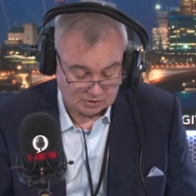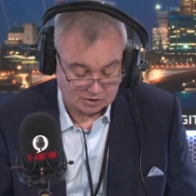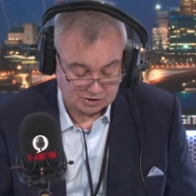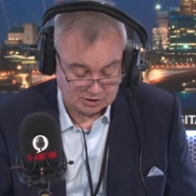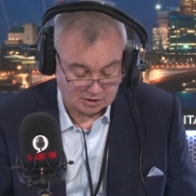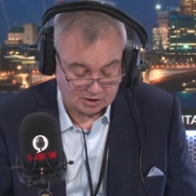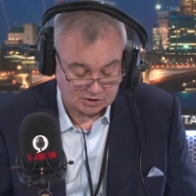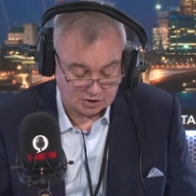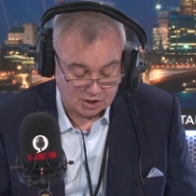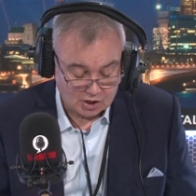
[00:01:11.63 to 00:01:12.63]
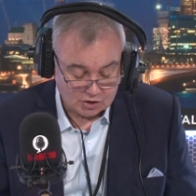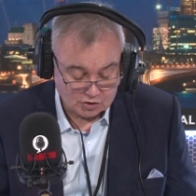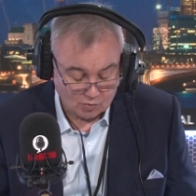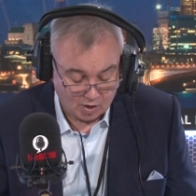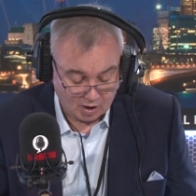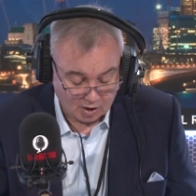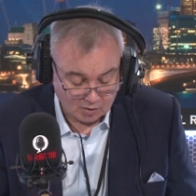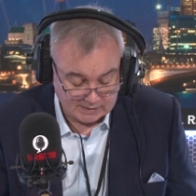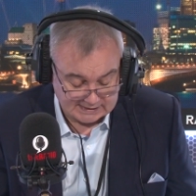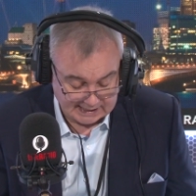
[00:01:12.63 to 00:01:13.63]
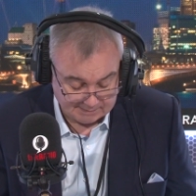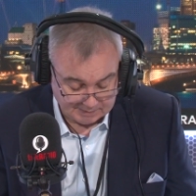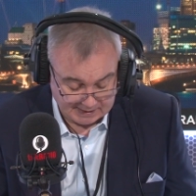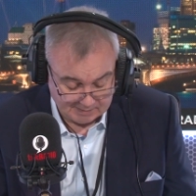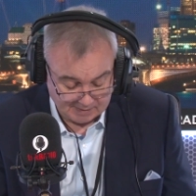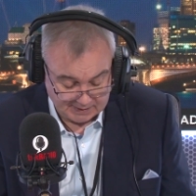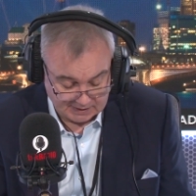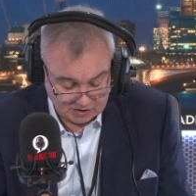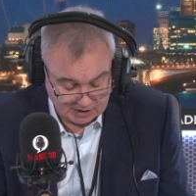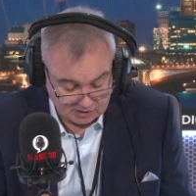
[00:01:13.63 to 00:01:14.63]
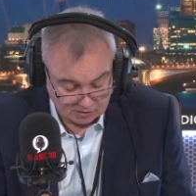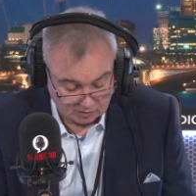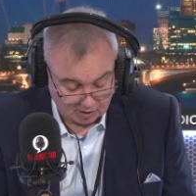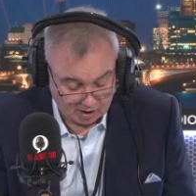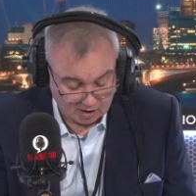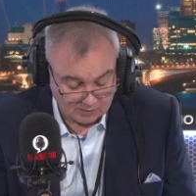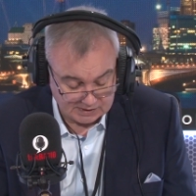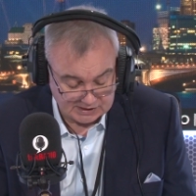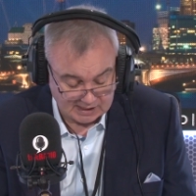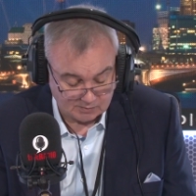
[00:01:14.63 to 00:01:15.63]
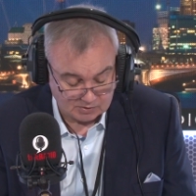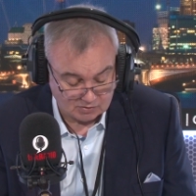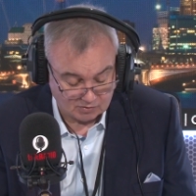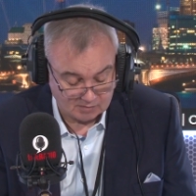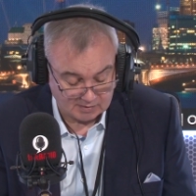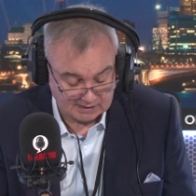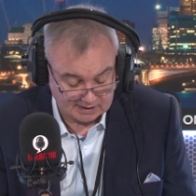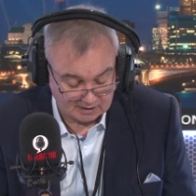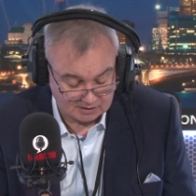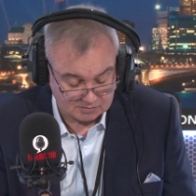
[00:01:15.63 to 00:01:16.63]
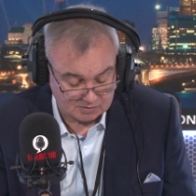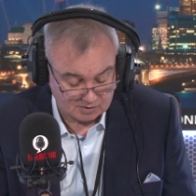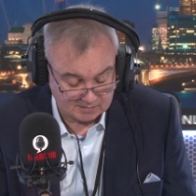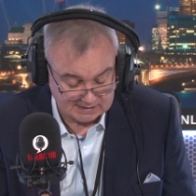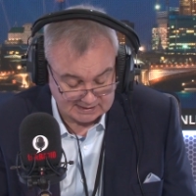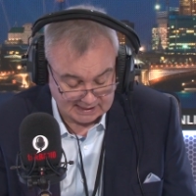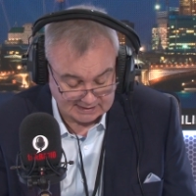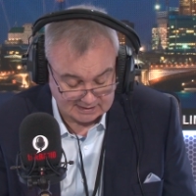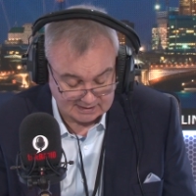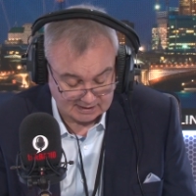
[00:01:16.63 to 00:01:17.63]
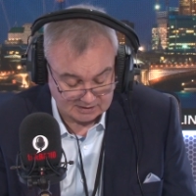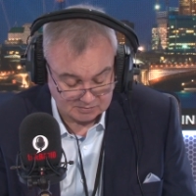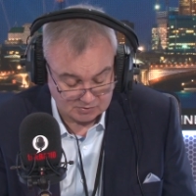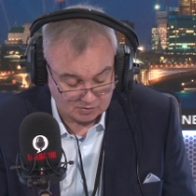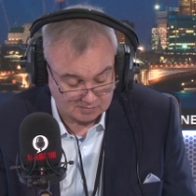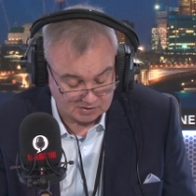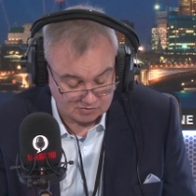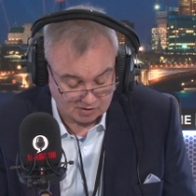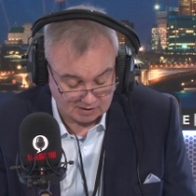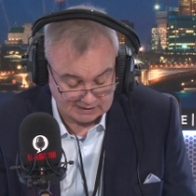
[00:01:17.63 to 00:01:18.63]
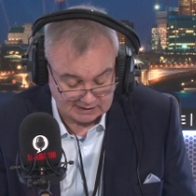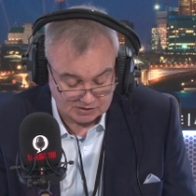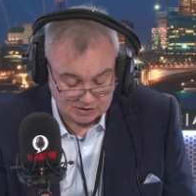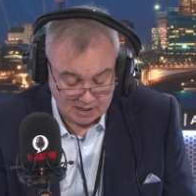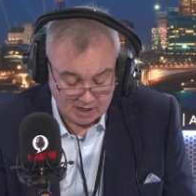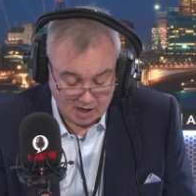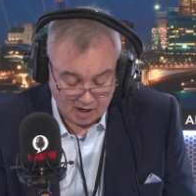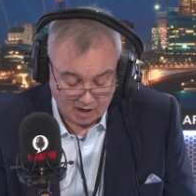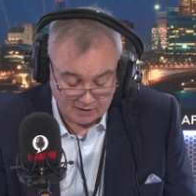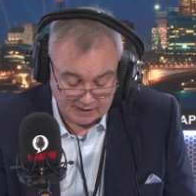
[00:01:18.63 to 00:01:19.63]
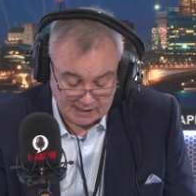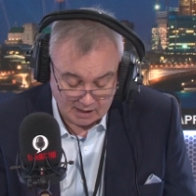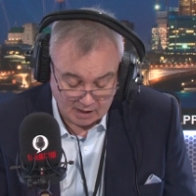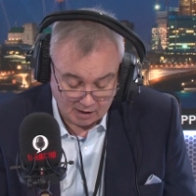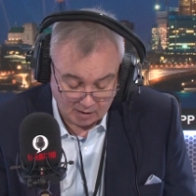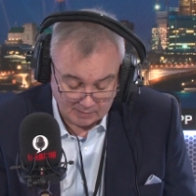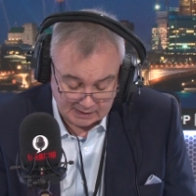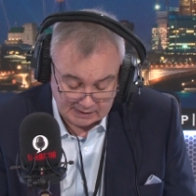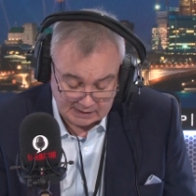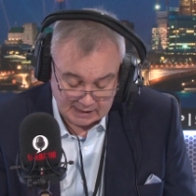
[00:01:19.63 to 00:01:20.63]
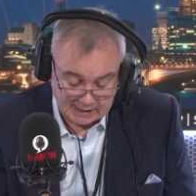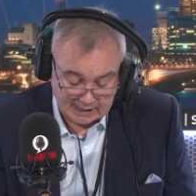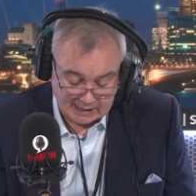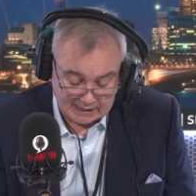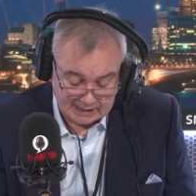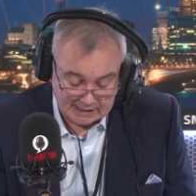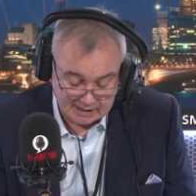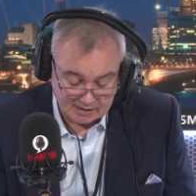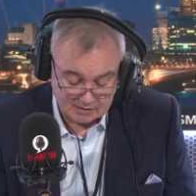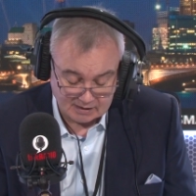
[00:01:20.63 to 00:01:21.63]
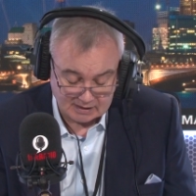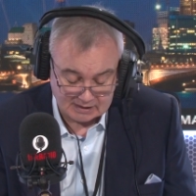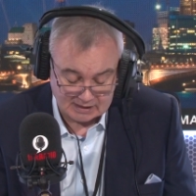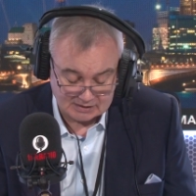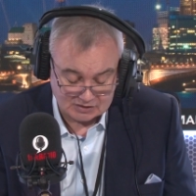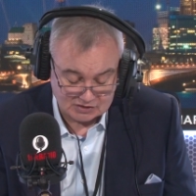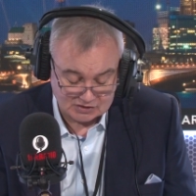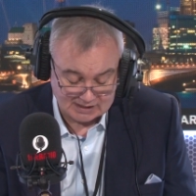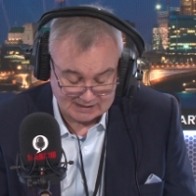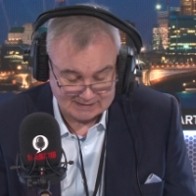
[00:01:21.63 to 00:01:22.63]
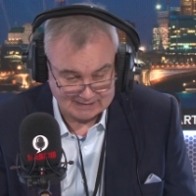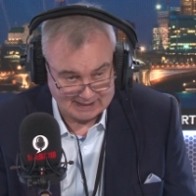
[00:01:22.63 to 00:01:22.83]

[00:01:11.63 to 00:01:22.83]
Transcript: Gotcha, gotcha. So, are we saying, paint me a picture here, Donal, are we saying we're talking about killers, we're talking about sex attackers, we're talking about drug dealers? Are they coming here uh, to seek.